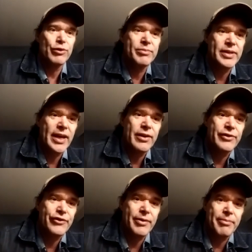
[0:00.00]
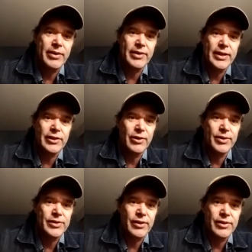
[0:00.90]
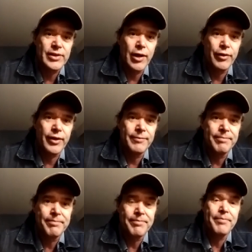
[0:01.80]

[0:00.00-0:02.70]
room together and drink beer and get to know each other. It's healthy.